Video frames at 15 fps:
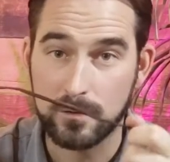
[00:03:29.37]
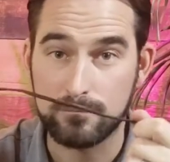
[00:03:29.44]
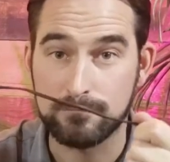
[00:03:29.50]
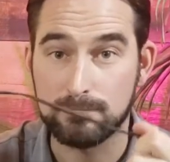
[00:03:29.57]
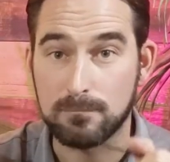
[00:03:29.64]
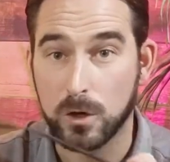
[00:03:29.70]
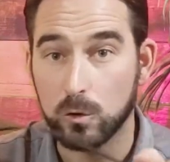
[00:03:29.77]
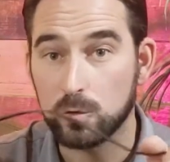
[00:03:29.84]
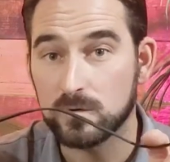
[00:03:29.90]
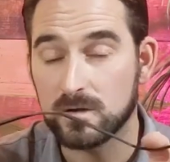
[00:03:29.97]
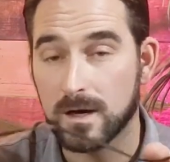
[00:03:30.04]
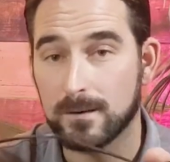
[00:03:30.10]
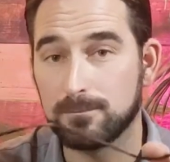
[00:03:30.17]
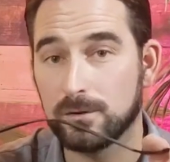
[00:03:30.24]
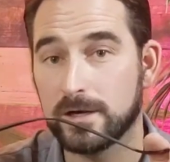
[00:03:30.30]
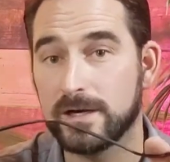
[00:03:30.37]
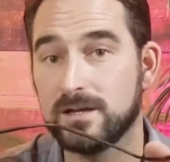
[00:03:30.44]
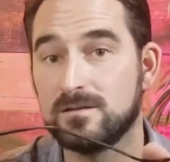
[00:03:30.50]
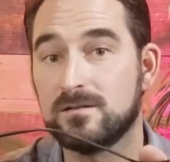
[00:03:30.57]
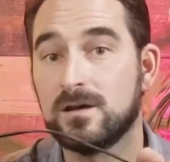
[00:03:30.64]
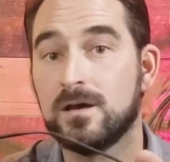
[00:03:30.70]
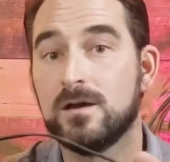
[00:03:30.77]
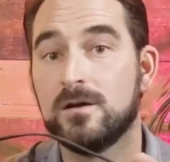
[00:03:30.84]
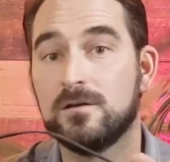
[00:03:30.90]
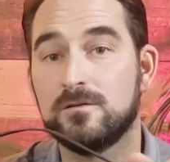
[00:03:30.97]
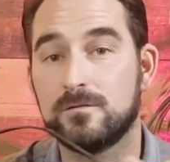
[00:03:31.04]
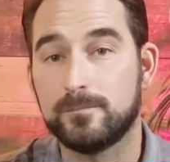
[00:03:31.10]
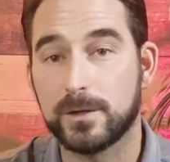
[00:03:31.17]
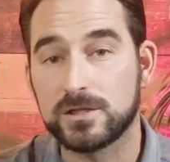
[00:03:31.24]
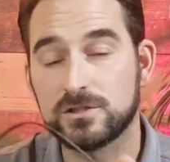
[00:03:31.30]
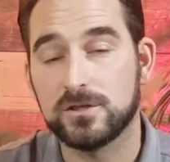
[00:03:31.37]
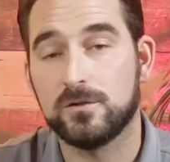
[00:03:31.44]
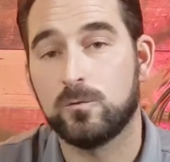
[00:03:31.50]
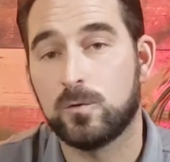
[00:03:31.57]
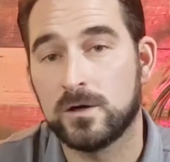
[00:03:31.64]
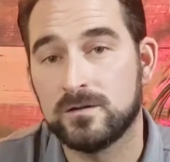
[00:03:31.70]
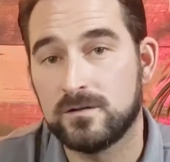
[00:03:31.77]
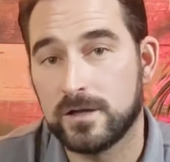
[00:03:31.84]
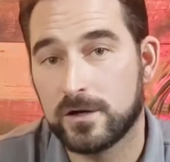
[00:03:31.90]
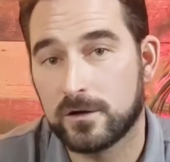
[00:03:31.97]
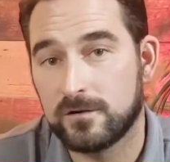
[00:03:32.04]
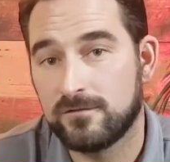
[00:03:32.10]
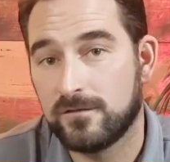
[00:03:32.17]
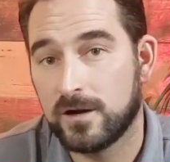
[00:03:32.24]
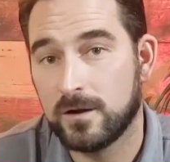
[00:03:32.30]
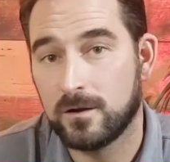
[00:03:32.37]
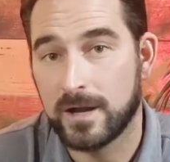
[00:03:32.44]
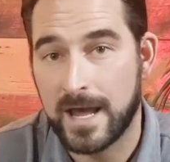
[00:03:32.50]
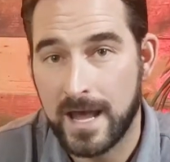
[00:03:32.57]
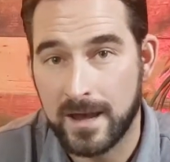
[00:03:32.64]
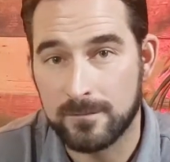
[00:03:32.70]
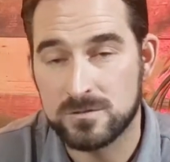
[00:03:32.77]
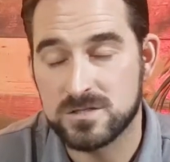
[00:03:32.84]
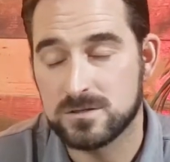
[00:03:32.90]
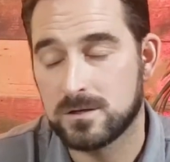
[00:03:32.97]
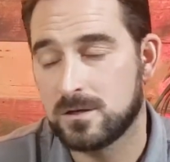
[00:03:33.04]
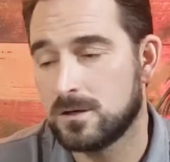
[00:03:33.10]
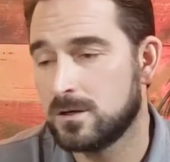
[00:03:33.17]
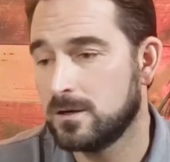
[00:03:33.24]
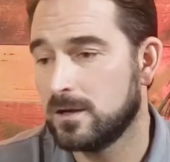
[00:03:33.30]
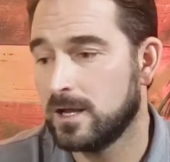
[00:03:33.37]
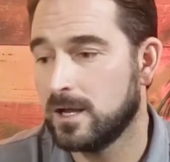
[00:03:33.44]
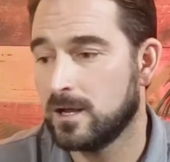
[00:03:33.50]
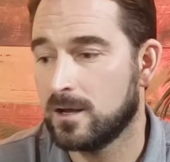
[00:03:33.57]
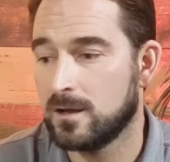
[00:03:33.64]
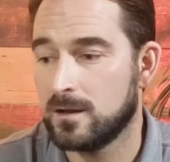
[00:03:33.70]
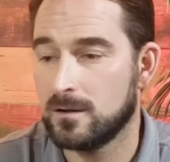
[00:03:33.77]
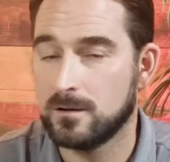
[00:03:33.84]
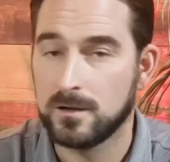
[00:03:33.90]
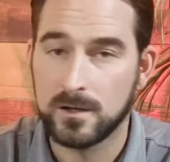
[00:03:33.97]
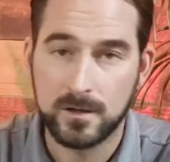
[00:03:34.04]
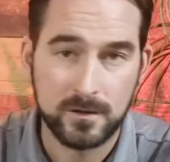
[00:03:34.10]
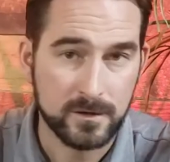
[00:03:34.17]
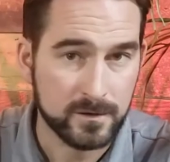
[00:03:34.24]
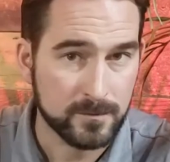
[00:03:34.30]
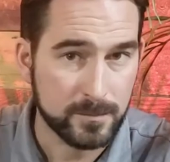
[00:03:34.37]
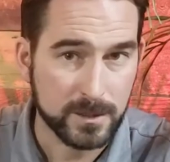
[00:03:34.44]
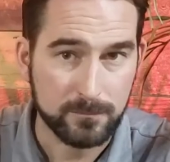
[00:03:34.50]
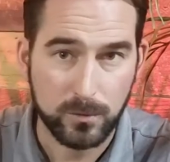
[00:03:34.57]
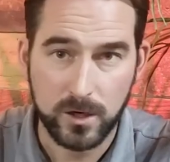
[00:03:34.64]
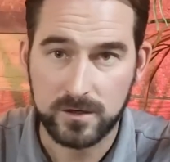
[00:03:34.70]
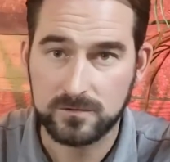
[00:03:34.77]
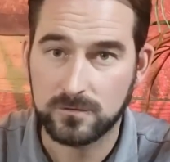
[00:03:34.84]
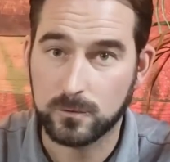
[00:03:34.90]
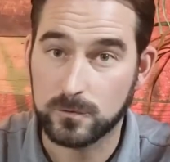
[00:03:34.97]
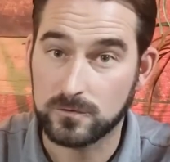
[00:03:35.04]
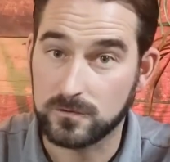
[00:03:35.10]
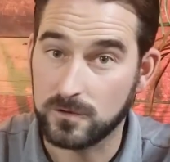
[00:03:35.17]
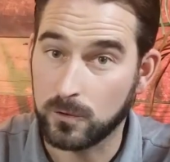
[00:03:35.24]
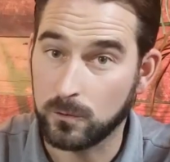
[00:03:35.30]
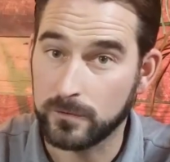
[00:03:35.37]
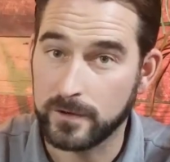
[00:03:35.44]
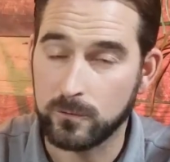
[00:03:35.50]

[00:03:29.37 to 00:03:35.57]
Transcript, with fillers: Most uplights especially the ones that you're going to find on Amazon and in the big box stores don't.